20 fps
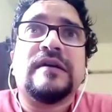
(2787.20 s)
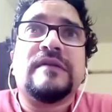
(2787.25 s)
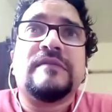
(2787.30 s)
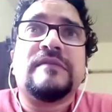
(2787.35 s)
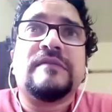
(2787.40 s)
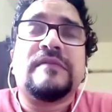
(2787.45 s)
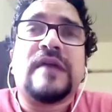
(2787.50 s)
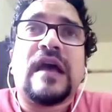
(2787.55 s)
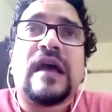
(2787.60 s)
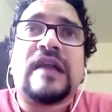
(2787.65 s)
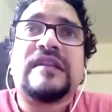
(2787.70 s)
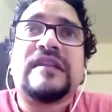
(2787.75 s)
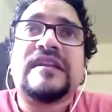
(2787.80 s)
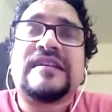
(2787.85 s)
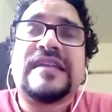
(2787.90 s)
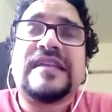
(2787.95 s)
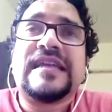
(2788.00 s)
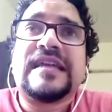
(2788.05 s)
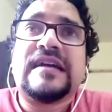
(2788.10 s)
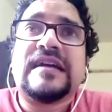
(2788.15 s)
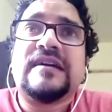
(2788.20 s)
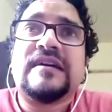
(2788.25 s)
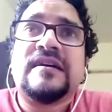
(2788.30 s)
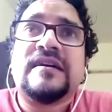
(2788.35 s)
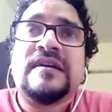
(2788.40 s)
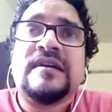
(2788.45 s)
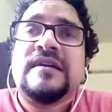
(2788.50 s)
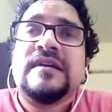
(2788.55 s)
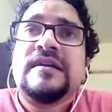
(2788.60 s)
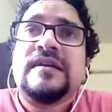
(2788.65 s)
undertake
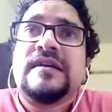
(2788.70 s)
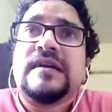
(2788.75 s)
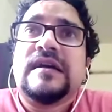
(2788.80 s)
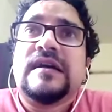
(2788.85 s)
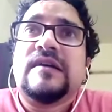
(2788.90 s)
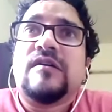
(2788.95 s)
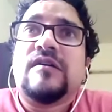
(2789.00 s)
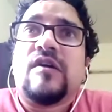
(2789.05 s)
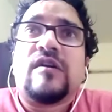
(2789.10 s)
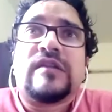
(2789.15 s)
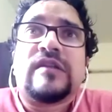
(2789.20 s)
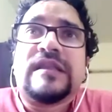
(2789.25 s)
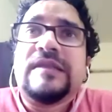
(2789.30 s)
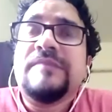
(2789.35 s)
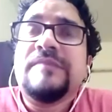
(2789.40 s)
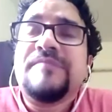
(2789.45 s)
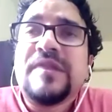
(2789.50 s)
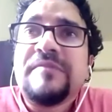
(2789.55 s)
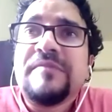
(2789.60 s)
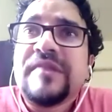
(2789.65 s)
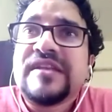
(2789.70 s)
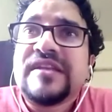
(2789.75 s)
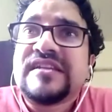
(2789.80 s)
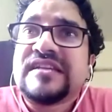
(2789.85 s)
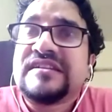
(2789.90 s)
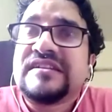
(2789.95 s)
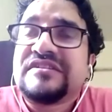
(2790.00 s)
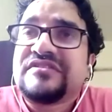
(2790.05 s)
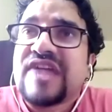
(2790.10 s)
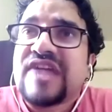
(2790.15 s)
or implement
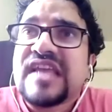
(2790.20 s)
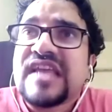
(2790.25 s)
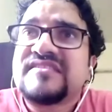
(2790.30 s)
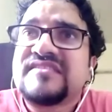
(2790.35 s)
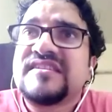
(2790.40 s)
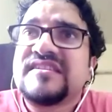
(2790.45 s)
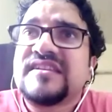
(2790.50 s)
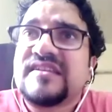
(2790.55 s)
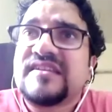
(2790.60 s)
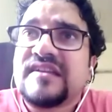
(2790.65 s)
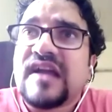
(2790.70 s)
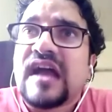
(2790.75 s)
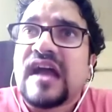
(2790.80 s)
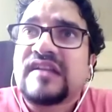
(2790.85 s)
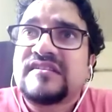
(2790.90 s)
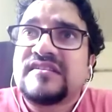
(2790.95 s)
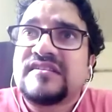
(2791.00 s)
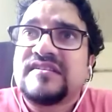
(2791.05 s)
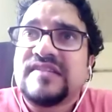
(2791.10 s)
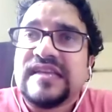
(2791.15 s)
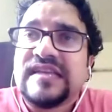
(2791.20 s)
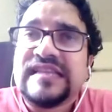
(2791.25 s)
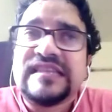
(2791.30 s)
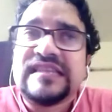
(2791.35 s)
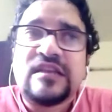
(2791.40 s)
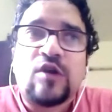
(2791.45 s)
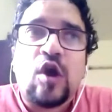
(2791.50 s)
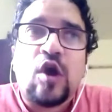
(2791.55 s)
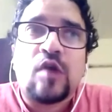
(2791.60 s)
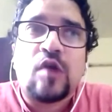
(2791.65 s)
a drastic cut in the
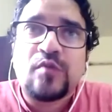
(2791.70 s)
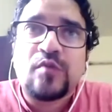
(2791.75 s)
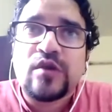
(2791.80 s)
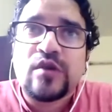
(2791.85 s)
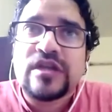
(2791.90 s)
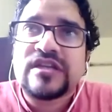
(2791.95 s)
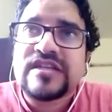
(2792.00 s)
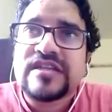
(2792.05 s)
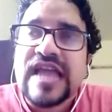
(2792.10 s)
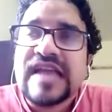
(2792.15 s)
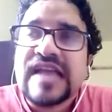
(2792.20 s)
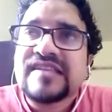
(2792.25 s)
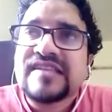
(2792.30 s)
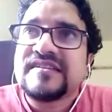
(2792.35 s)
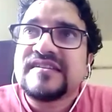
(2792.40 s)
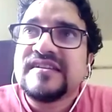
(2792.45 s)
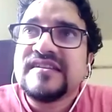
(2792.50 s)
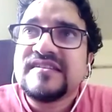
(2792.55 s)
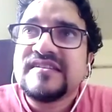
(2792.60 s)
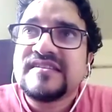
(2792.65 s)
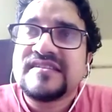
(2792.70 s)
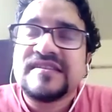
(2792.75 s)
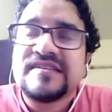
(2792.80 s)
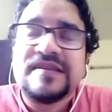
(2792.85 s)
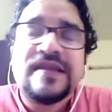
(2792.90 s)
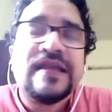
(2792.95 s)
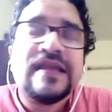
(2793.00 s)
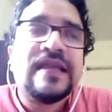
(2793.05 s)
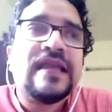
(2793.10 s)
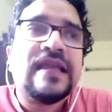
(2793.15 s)
corporate tax rates.
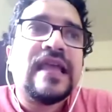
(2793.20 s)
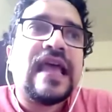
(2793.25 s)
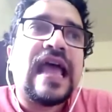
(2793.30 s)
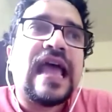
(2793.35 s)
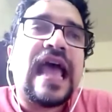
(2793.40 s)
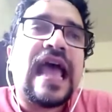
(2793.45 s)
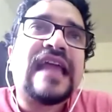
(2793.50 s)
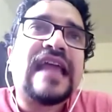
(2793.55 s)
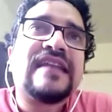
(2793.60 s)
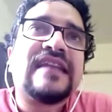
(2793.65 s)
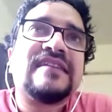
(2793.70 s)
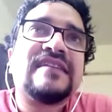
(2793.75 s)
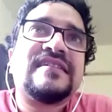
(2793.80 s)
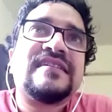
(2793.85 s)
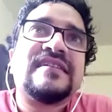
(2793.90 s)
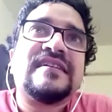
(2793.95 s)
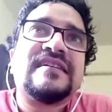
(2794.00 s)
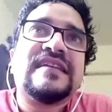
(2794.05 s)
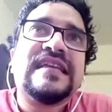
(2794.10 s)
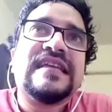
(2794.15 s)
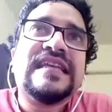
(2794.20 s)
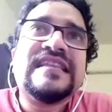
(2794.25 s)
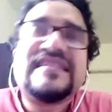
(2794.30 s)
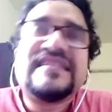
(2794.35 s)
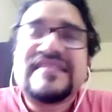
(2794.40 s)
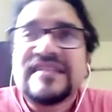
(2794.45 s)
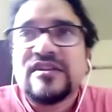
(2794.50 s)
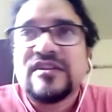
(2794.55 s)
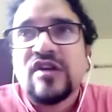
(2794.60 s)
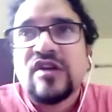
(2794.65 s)
And
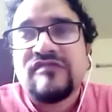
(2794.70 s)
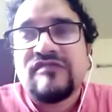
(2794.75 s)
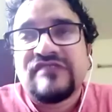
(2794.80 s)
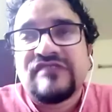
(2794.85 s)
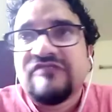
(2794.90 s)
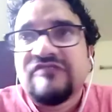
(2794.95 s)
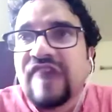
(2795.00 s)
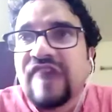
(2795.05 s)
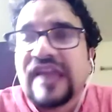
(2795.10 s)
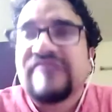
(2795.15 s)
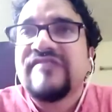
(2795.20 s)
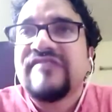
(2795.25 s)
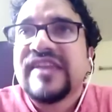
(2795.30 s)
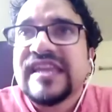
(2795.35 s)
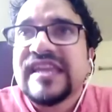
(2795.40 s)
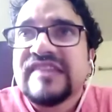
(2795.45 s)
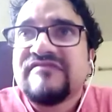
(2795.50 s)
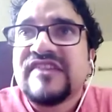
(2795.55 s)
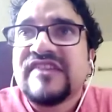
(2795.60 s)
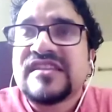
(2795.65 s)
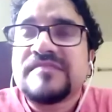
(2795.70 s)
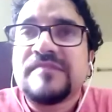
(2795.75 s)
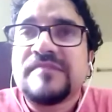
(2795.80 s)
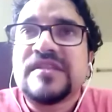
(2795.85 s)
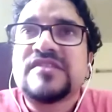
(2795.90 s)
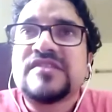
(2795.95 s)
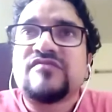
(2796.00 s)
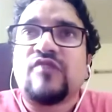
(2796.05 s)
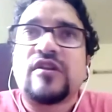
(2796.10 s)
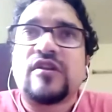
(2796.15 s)
instead of reviving
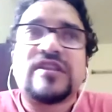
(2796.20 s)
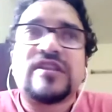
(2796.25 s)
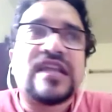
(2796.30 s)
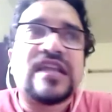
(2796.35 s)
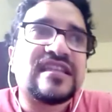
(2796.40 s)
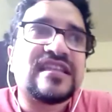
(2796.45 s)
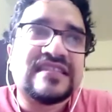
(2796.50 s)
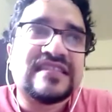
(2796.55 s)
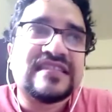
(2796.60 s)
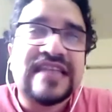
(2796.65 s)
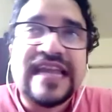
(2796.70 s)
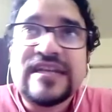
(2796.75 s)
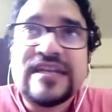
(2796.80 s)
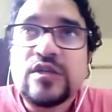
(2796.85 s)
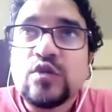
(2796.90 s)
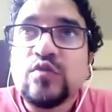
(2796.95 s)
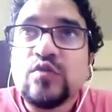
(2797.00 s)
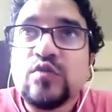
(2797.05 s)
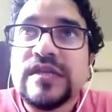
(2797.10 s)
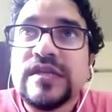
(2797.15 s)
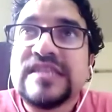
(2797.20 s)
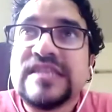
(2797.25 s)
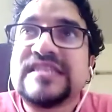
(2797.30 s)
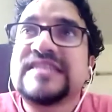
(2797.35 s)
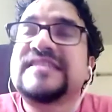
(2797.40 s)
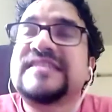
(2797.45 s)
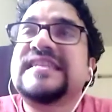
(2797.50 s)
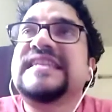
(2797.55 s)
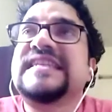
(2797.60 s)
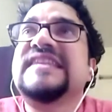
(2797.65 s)
investments, what that has led to is a
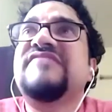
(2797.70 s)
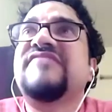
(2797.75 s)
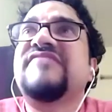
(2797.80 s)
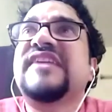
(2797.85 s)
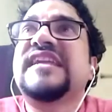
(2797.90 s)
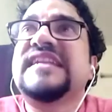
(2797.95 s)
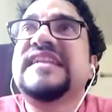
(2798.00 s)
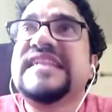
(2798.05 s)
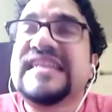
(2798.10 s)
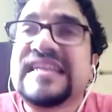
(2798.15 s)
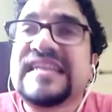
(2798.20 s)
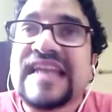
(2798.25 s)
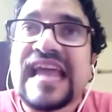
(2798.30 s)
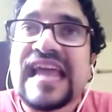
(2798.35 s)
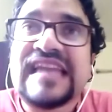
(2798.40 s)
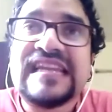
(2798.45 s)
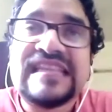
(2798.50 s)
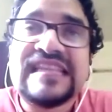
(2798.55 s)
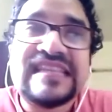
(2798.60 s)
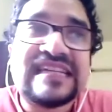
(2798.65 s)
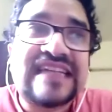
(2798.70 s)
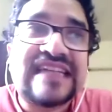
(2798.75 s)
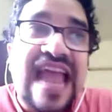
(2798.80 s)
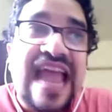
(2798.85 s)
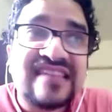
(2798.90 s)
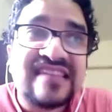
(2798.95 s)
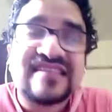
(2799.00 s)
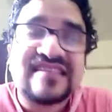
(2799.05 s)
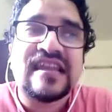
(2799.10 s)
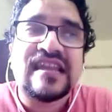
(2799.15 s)
significant decline in the
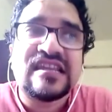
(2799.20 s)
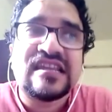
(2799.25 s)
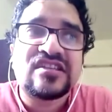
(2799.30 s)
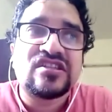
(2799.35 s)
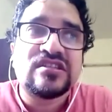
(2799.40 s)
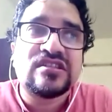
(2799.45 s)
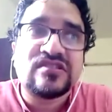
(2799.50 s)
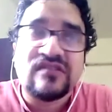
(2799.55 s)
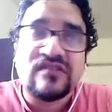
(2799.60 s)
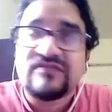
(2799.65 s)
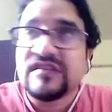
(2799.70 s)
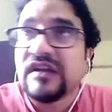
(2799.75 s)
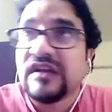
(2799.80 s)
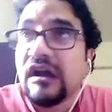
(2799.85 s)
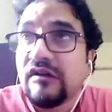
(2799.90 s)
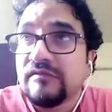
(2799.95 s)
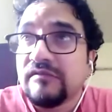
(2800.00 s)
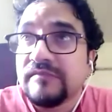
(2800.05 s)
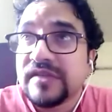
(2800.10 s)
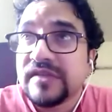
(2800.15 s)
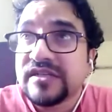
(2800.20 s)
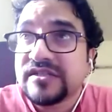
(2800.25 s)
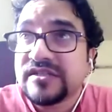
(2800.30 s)
tax collections of the government.